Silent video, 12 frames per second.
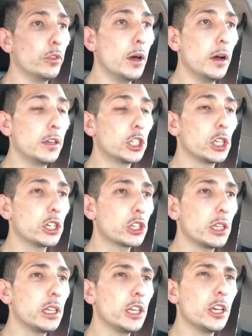
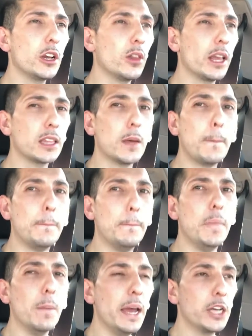essentially, like
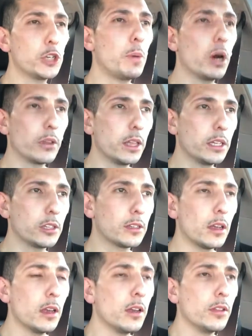the bench bar that's
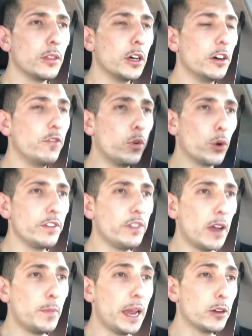the
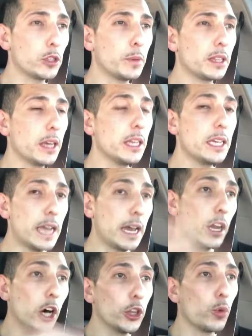45 pounds, but then he
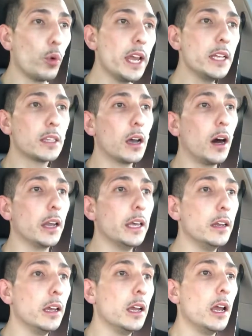had other weights on
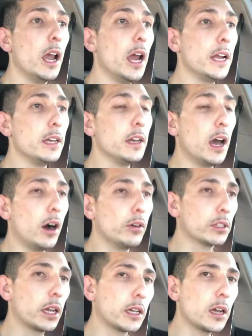it. And I
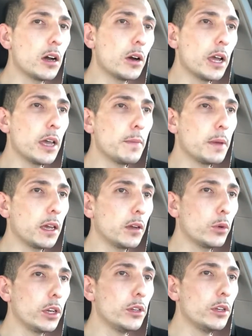was like, oh, hey, man,
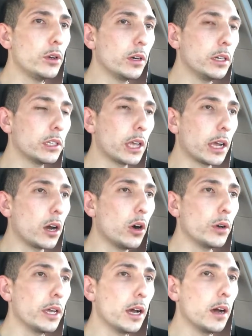what are you doing? And he's like,
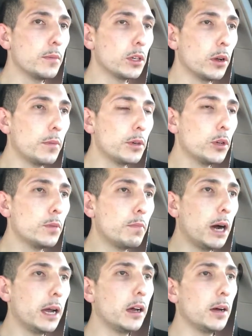oh, yeah, I'm doing
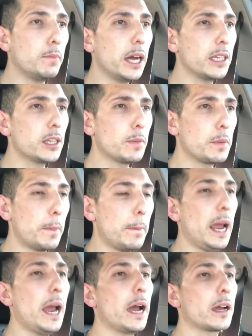bicep and
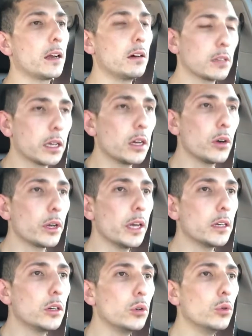back. And I was like,
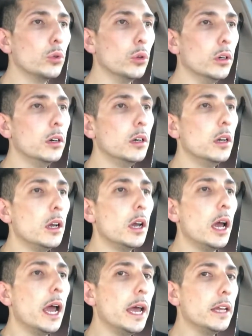okay, cool.
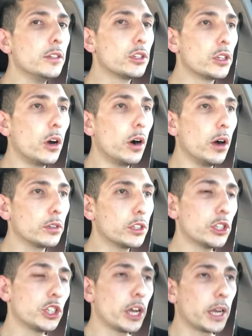And so I was
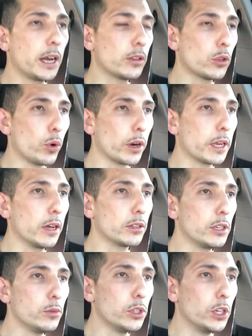just checking out the
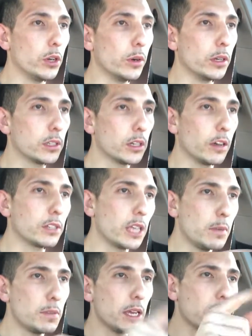workouts he was doing and stuff.
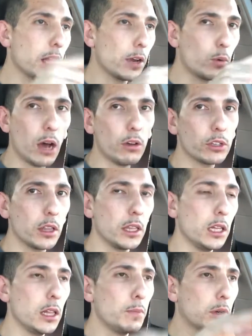Same thing, like when I was on
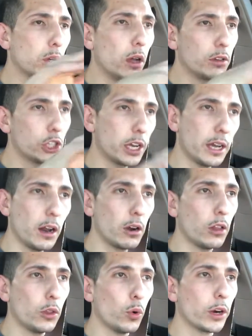the elliptical, I was checking out
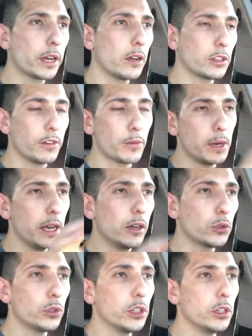all the workouts everybody
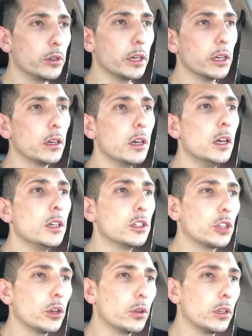else was doing.
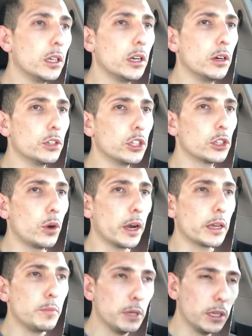So, just so I
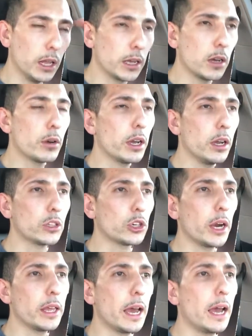could be like, okay, I'll
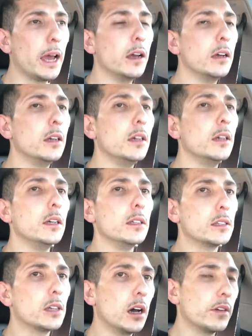try that
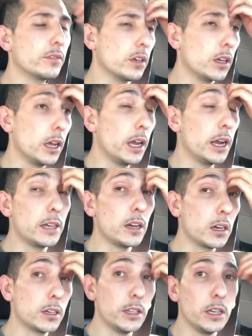and stuff. And I
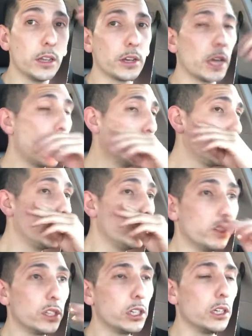talked to the other guys,
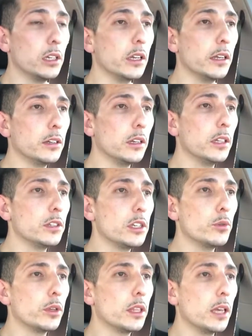and see
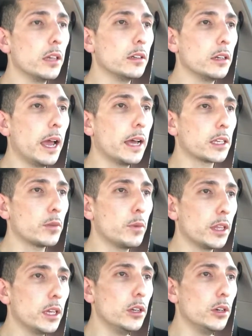what they, and ask them
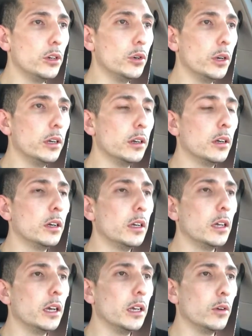what they do
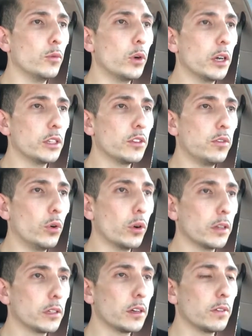and what it's
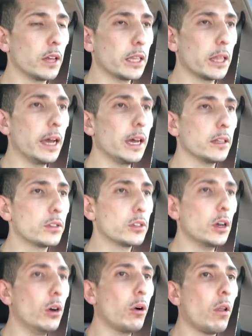for and stuff like that.
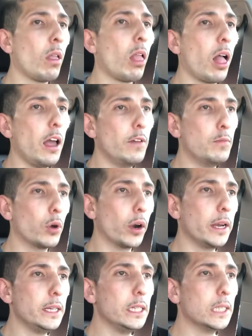So I have more
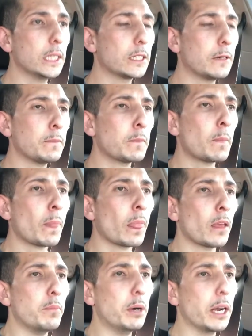ideas.
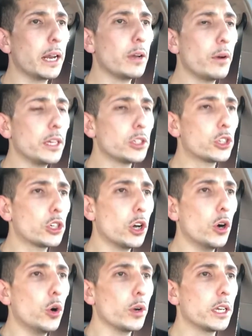But anyway,
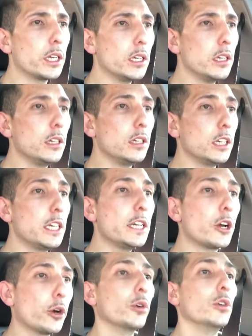so he
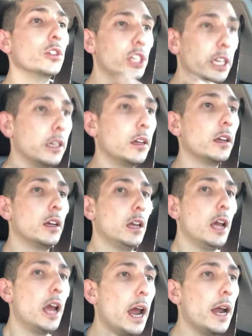curls it.
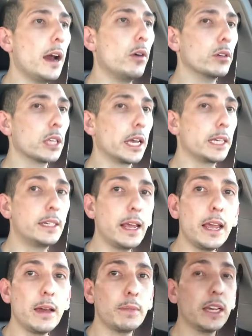And I was like,
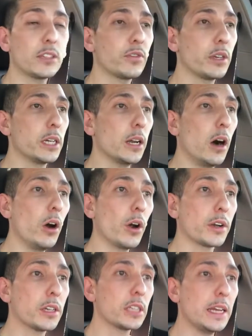damn, that's freaking
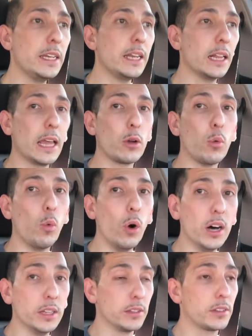hard, because I did it like
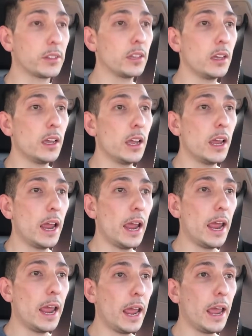once,
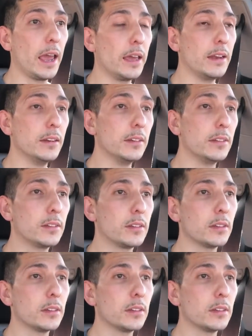and